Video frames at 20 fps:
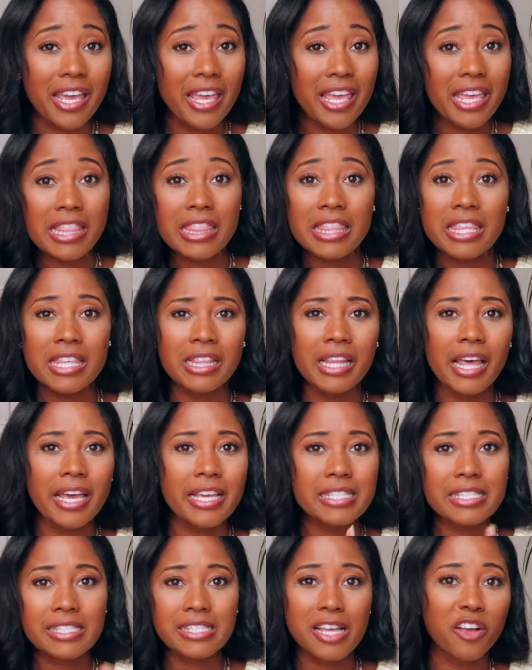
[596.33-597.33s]
in the
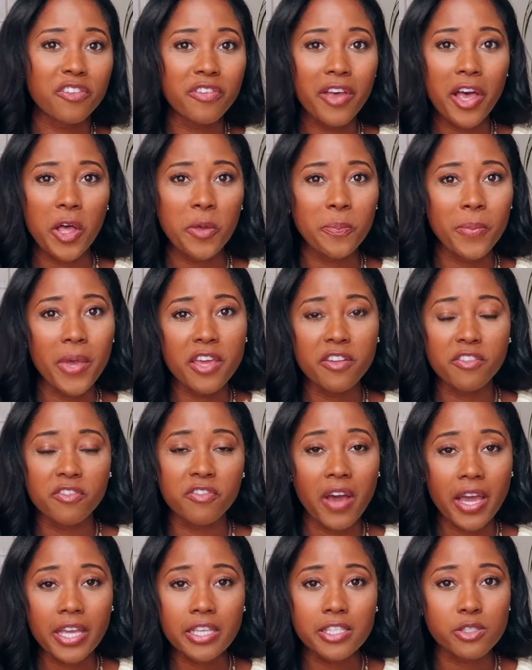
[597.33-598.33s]
like self-help
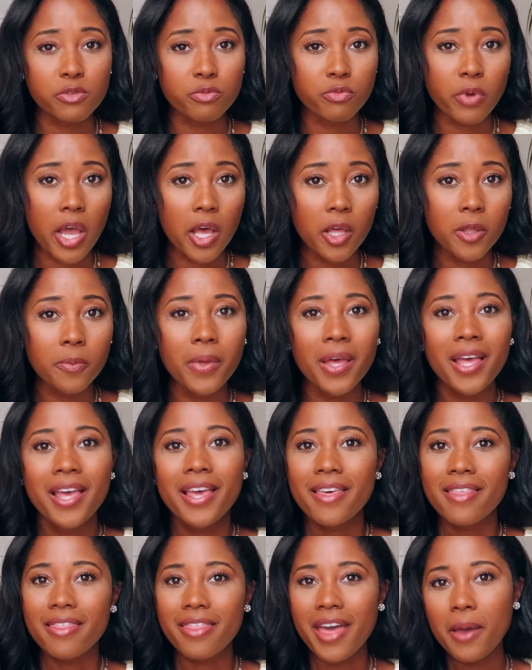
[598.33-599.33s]
advice realm,
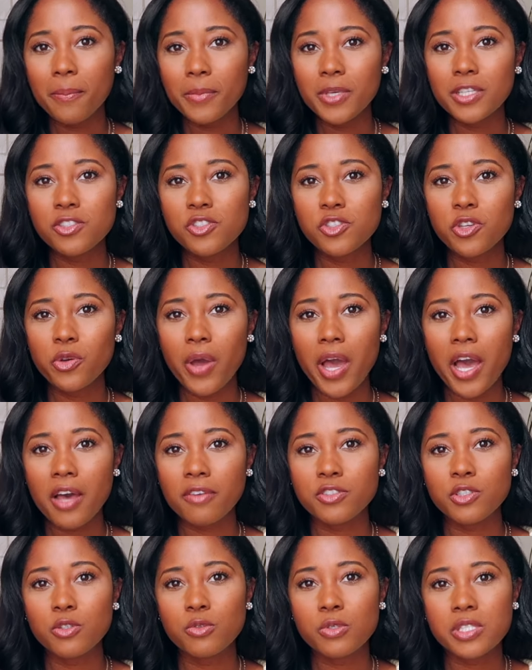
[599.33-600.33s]
that means you have to